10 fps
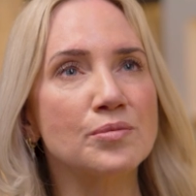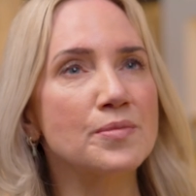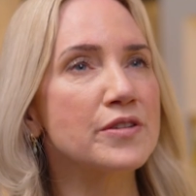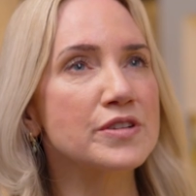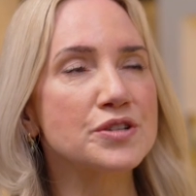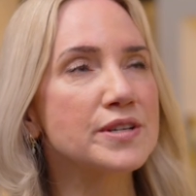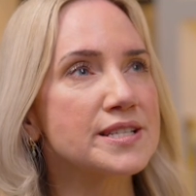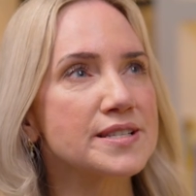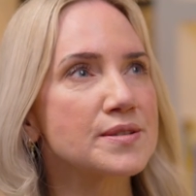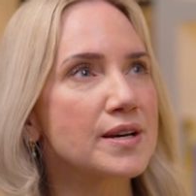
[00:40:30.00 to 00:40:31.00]
on my
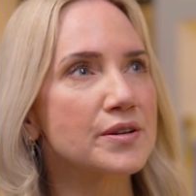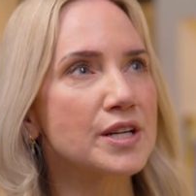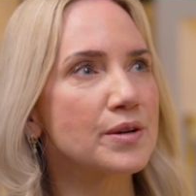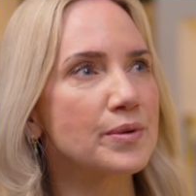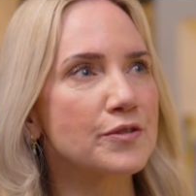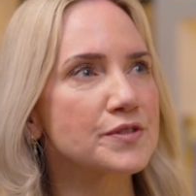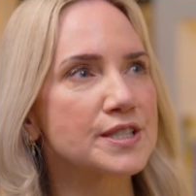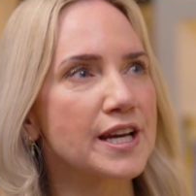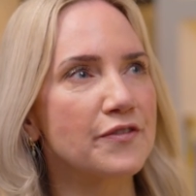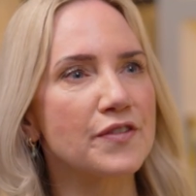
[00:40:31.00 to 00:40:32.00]
retreats as well, we
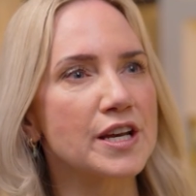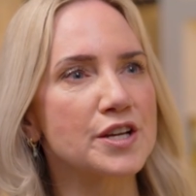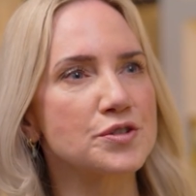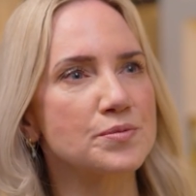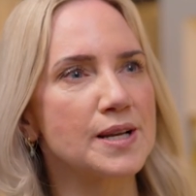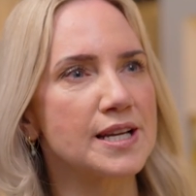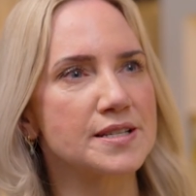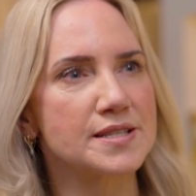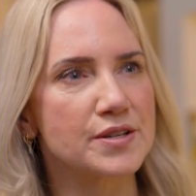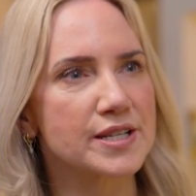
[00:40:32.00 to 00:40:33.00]
often have financial
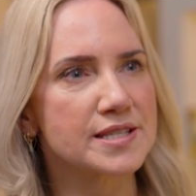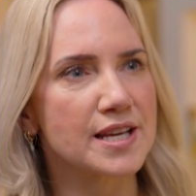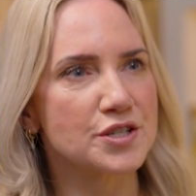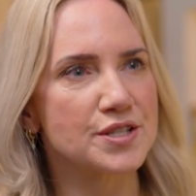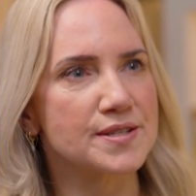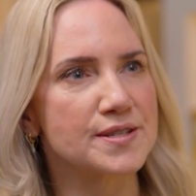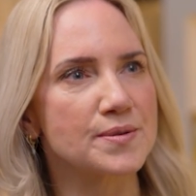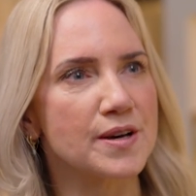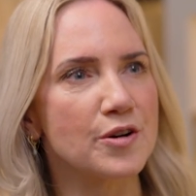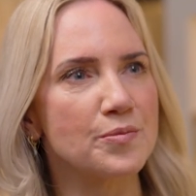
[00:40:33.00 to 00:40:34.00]
planners doing
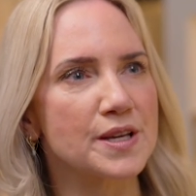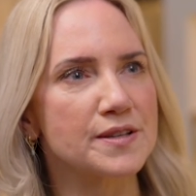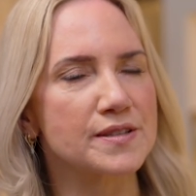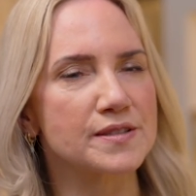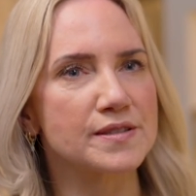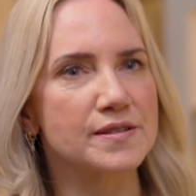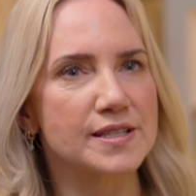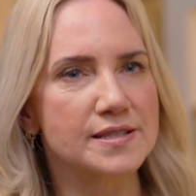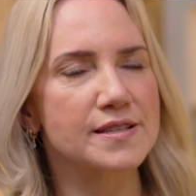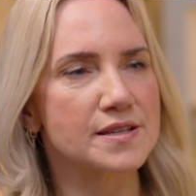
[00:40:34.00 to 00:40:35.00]
sessions as well, because
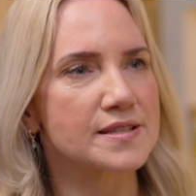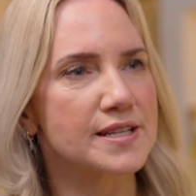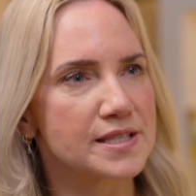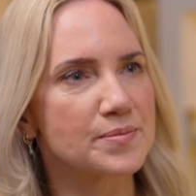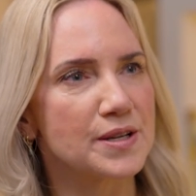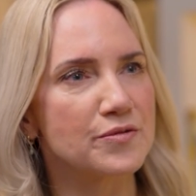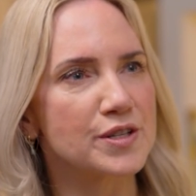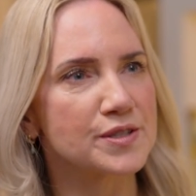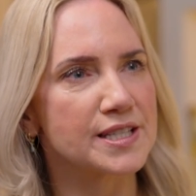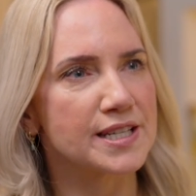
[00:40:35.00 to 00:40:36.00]
this does need to be
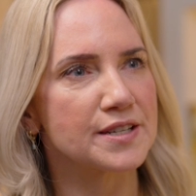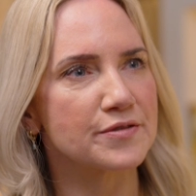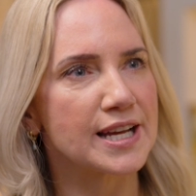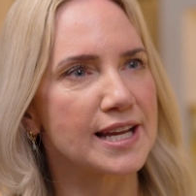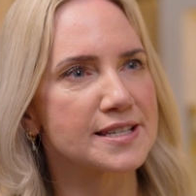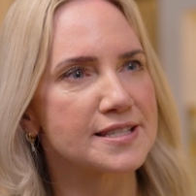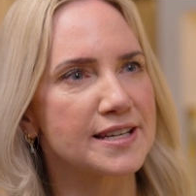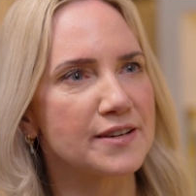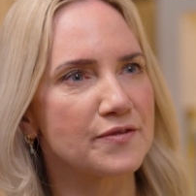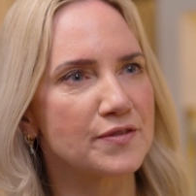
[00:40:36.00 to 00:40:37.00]
rooted in a
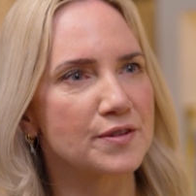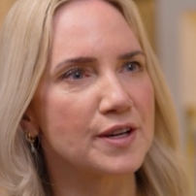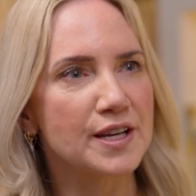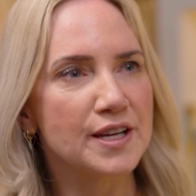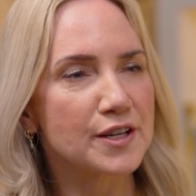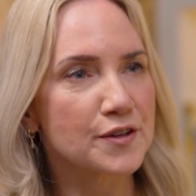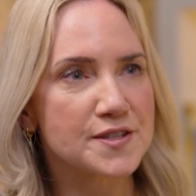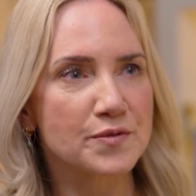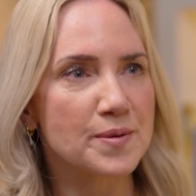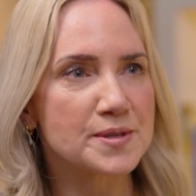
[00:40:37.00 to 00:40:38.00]
reality. And for
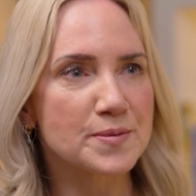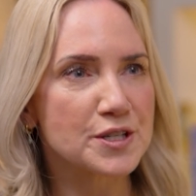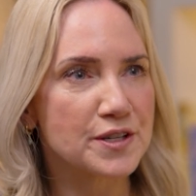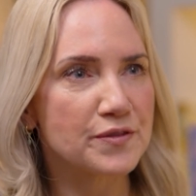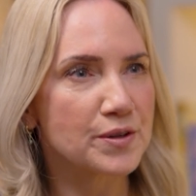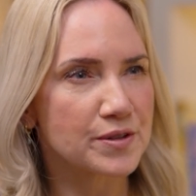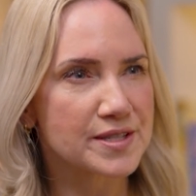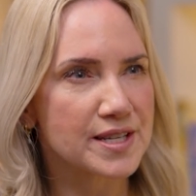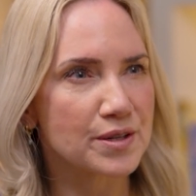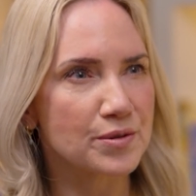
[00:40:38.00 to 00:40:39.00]
lots of women, especially if
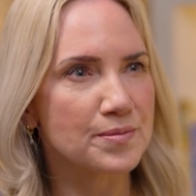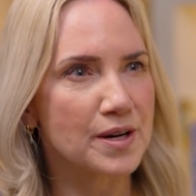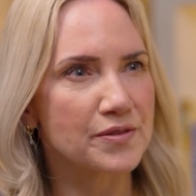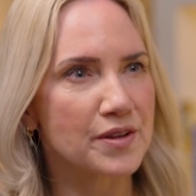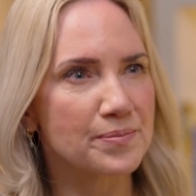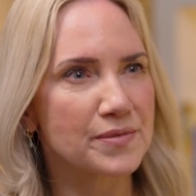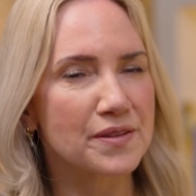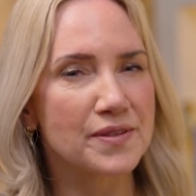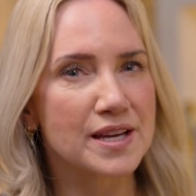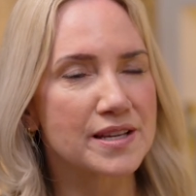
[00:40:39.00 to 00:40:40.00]
you're a single mum,
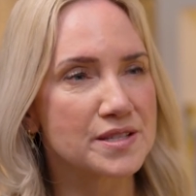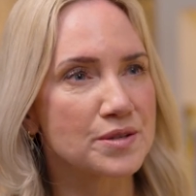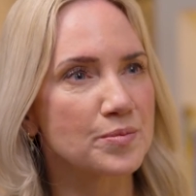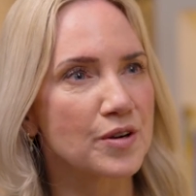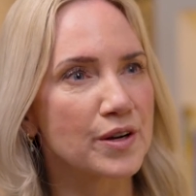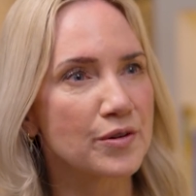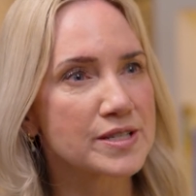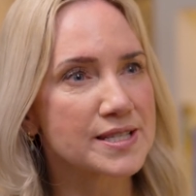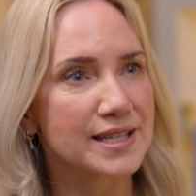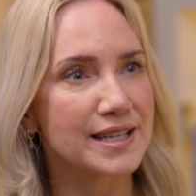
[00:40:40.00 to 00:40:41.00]
then that is your
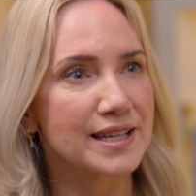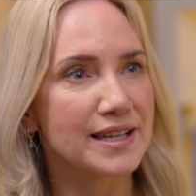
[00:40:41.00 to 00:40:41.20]
priority.